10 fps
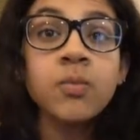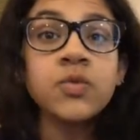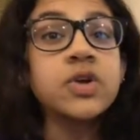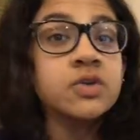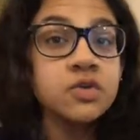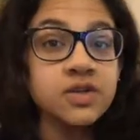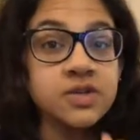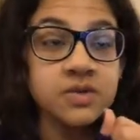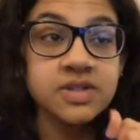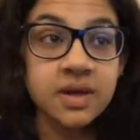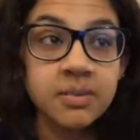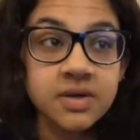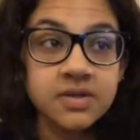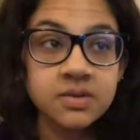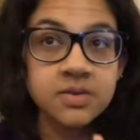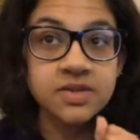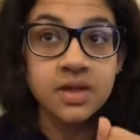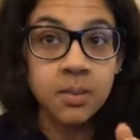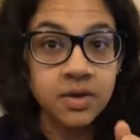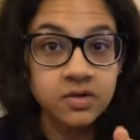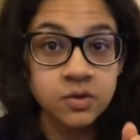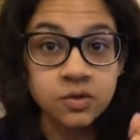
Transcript: You can do these with dumbbells, and with dumbbells